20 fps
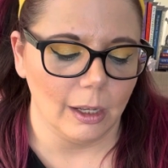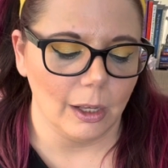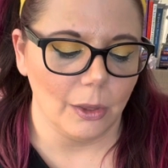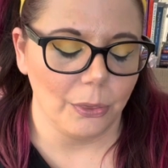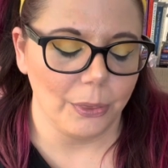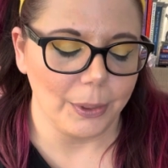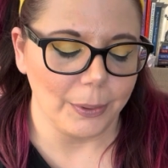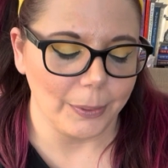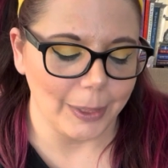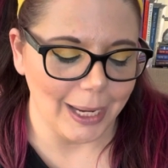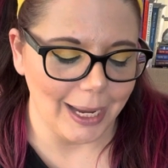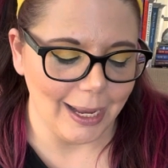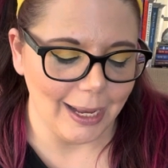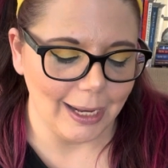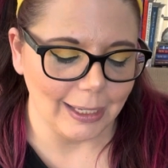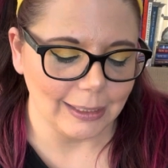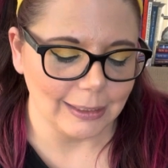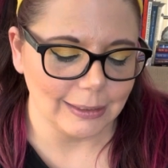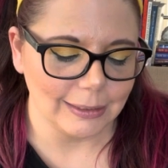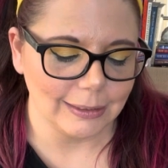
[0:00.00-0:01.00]
their
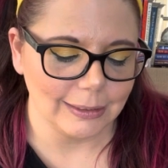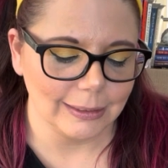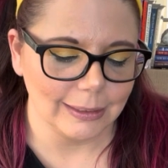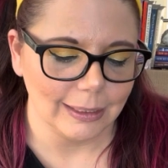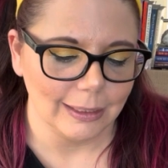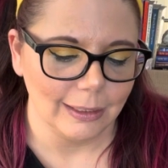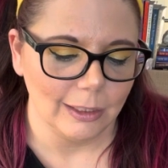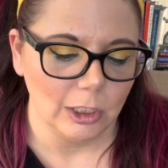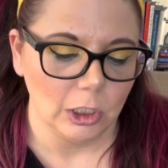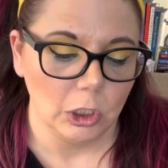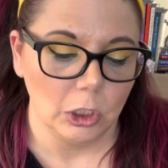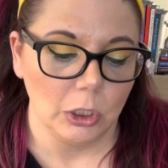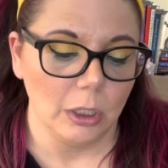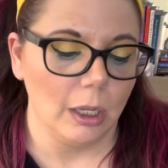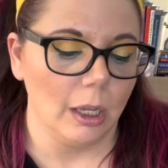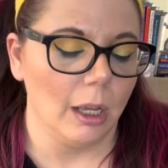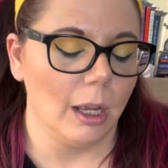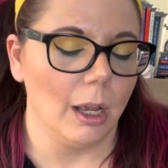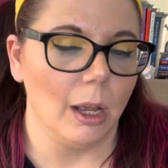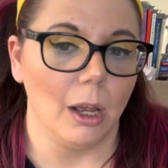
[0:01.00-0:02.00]
ex,
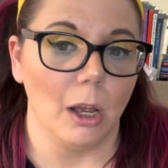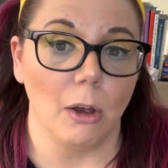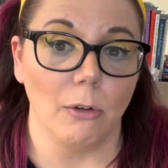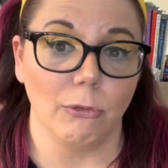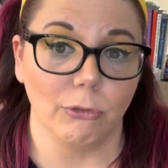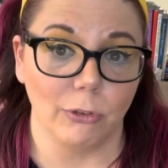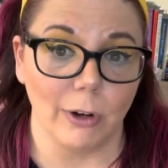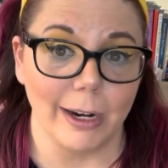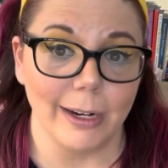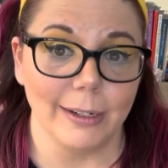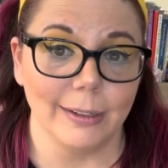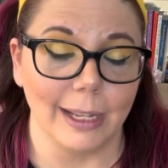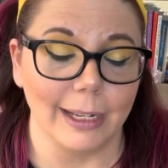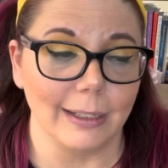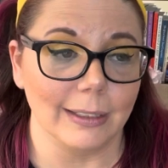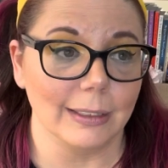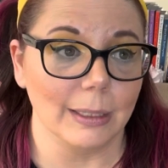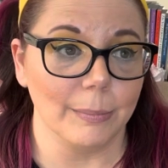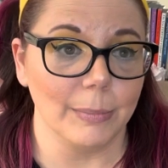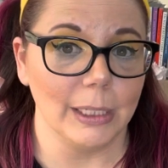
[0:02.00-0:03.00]
uh, a friend,
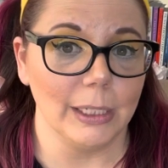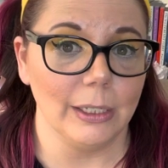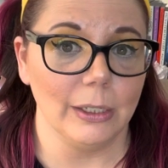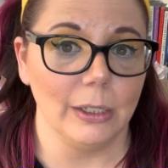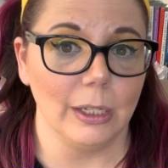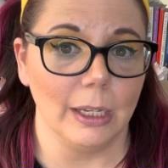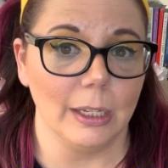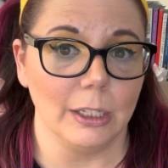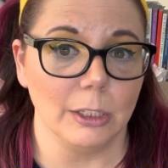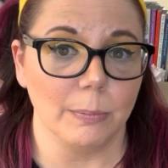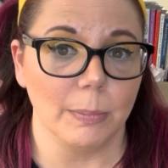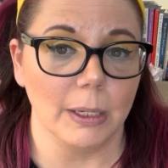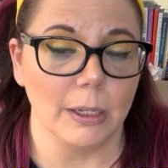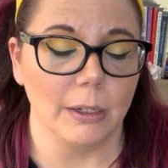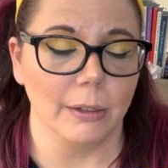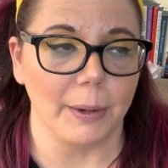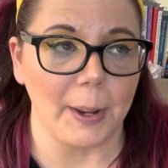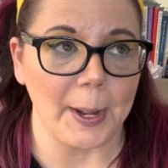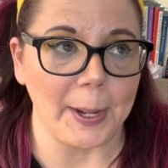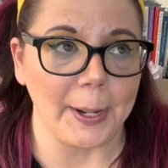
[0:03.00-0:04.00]
like somebody has
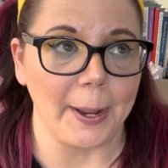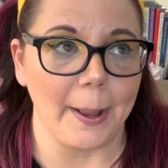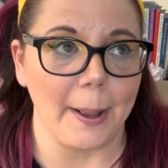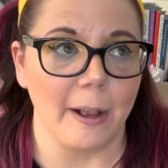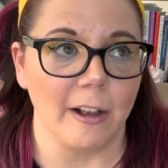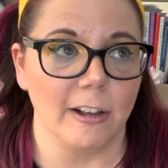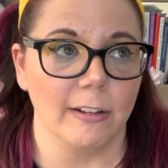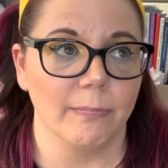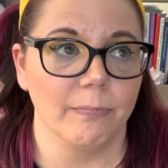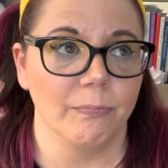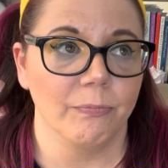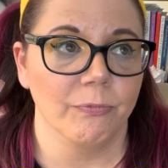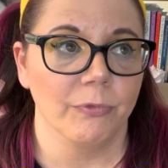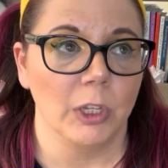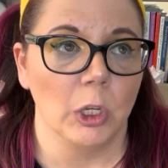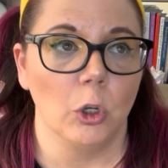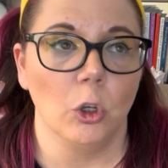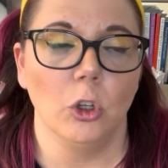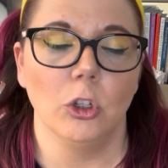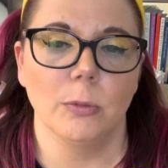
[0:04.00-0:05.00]
been like, uh,
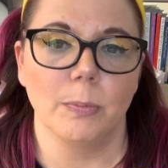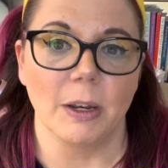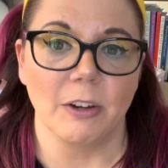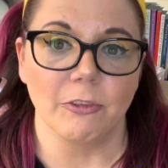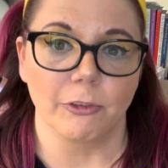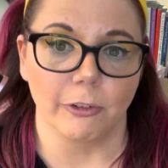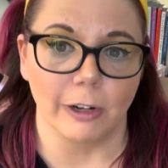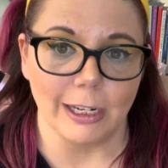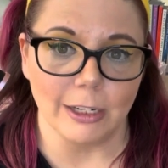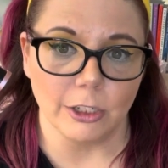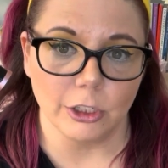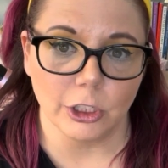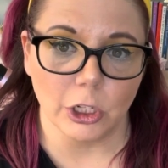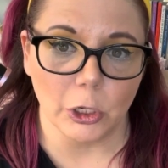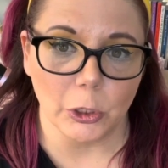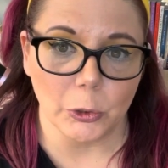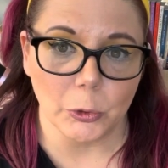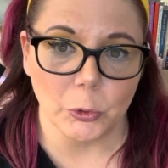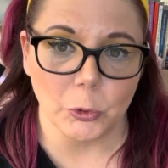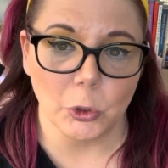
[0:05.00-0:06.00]
who's been friend
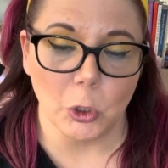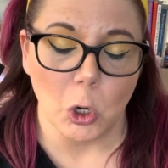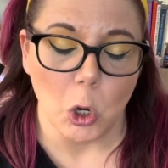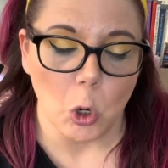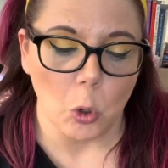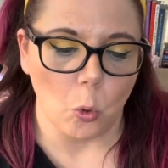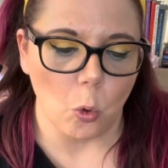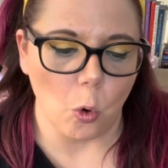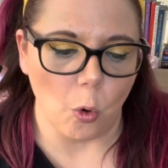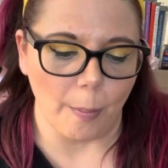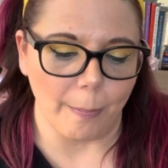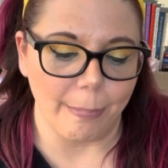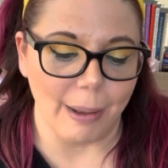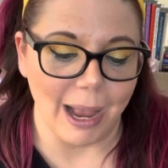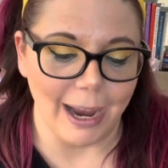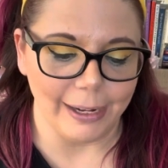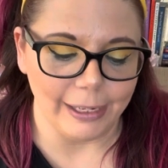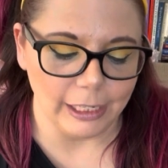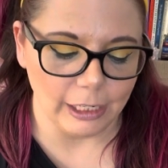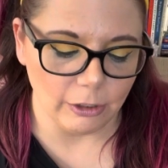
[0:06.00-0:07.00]
zoned or
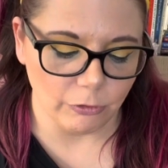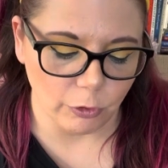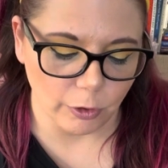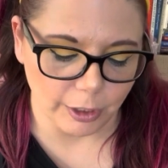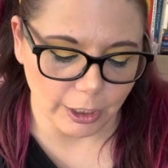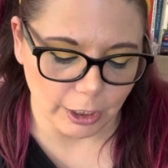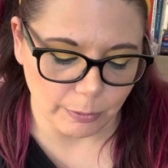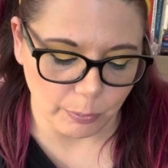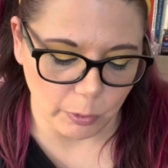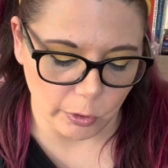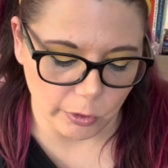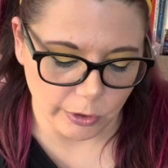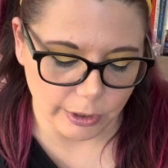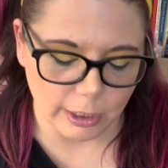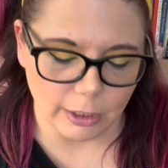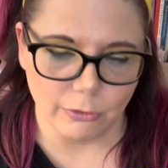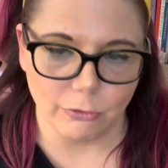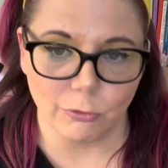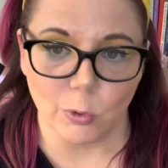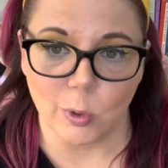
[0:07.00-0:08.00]
pining for this
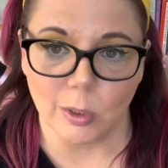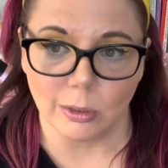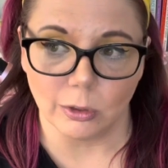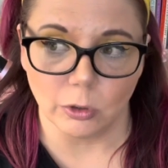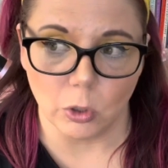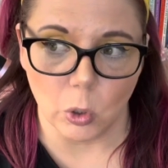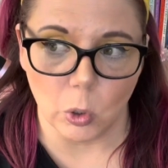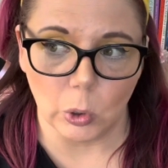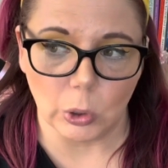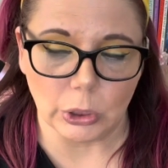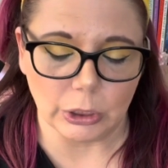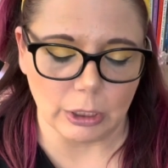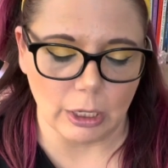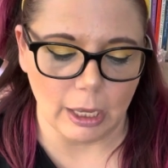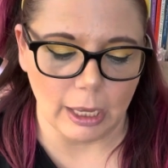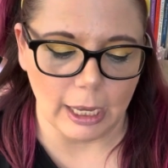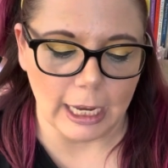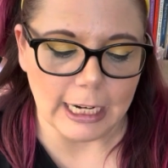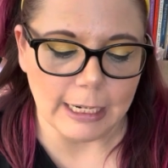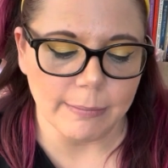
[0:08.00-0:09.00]
person for a long
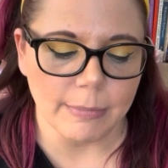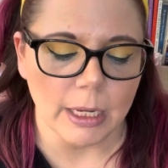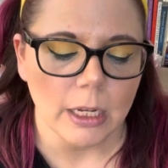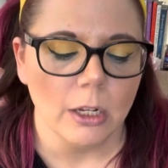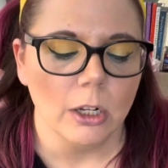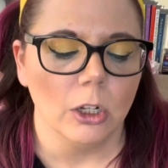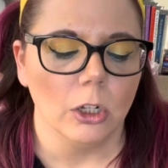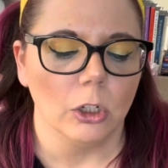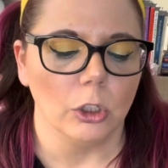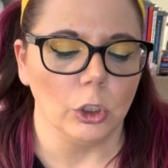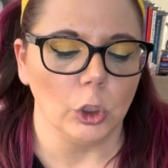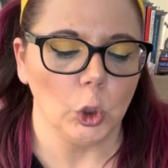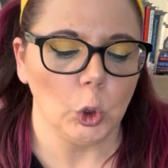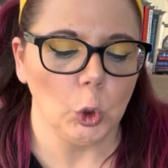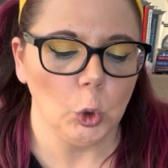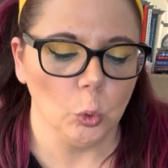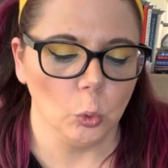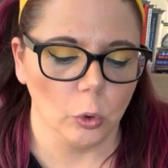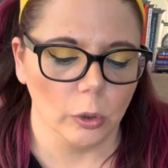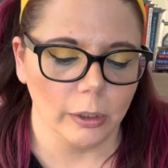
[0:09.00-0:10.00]
time.
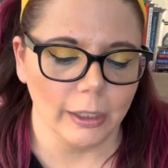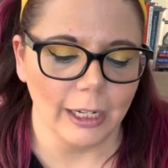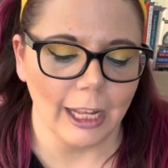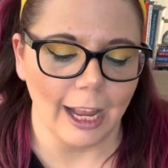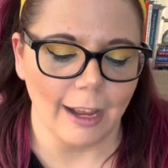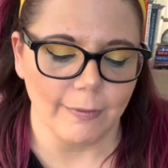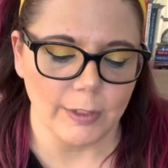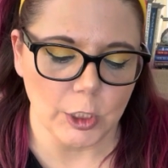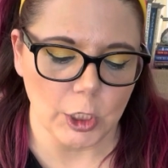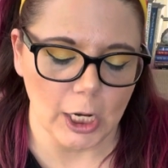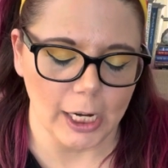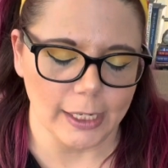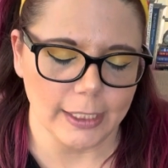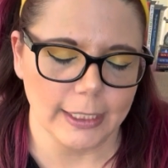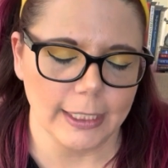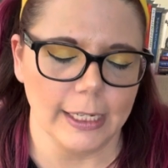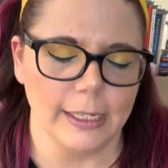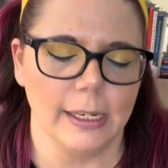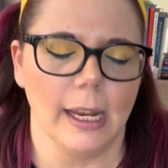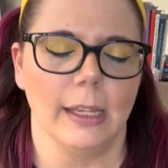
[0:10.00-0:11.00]
You're going to have a chance
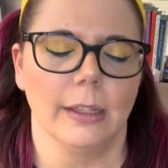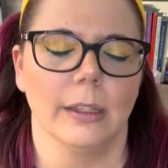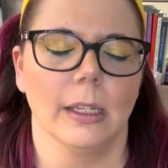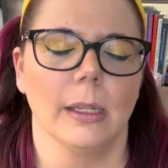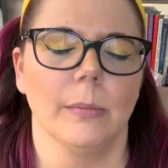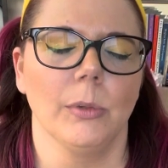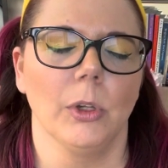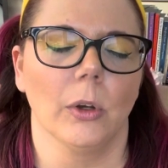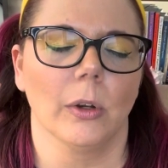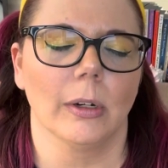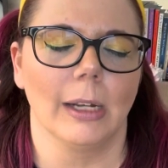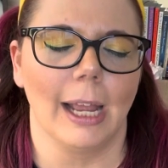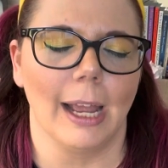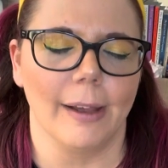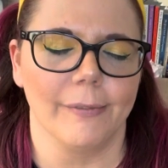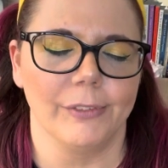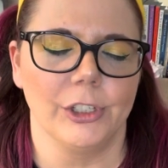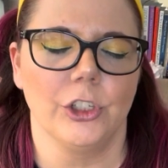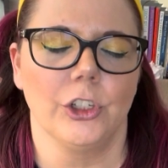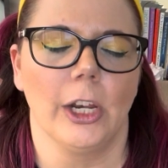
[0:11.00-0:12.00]
to date them. You're going to
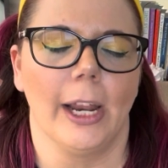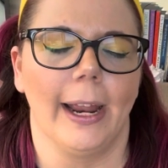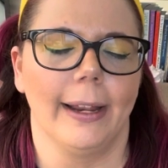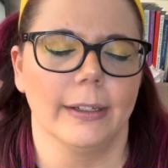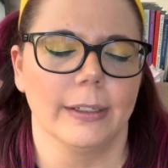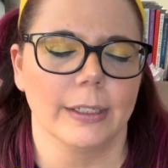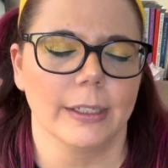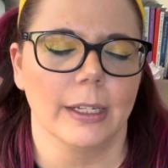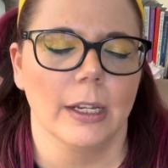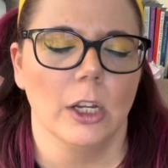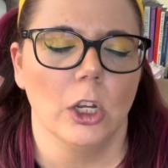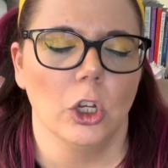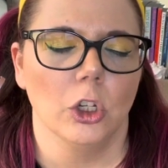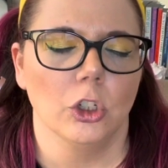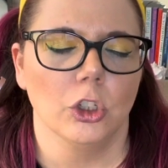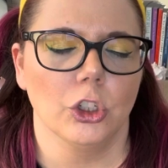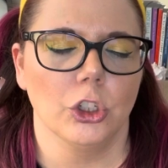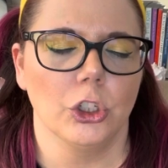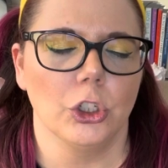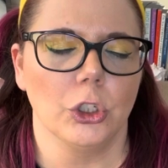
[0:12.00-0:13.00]
have a chance
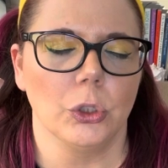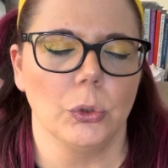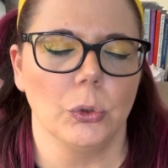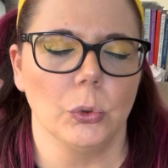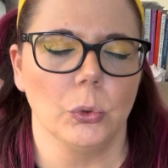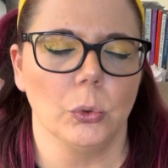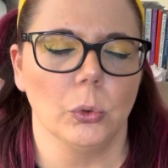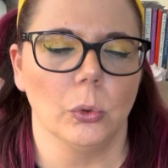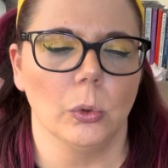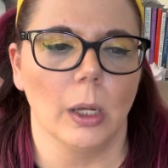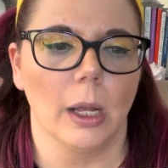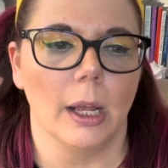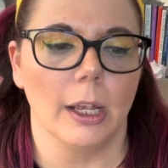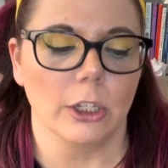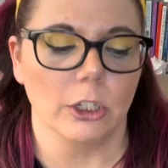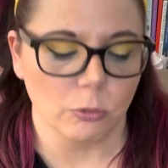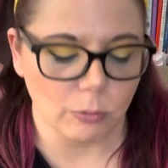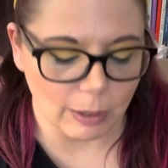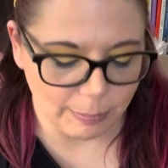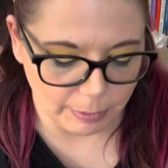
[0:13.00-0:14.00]
to uh,
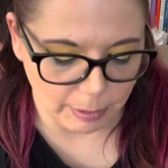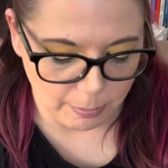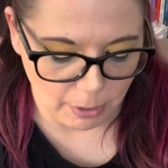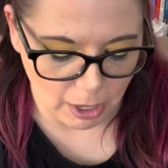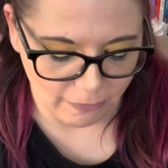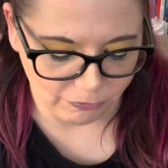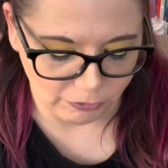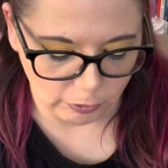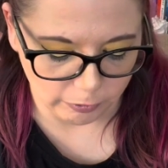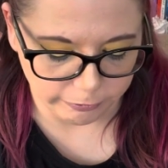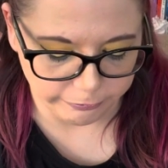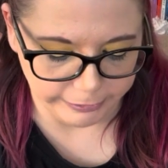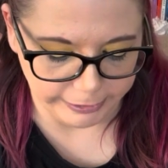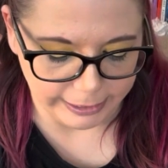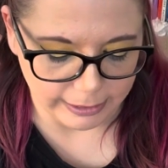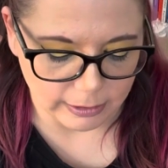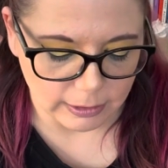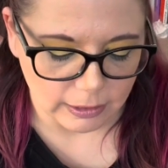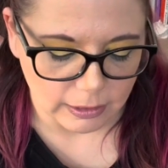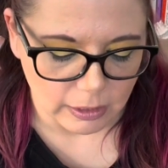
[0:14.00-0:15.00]
sweep them off their
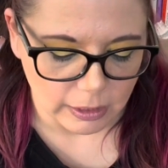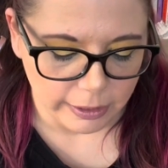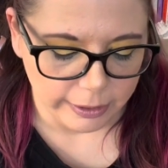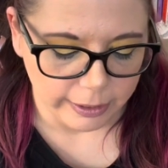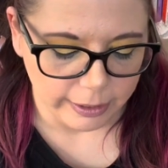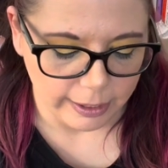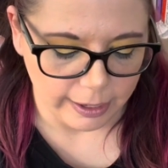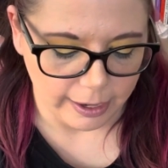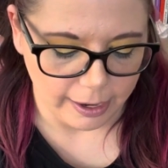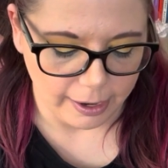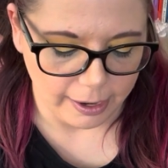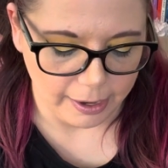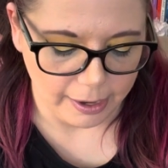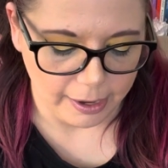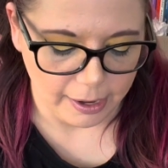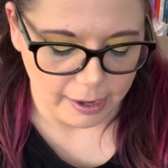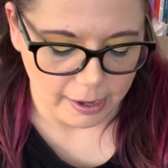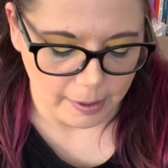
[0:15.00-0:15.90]
feet. Uh,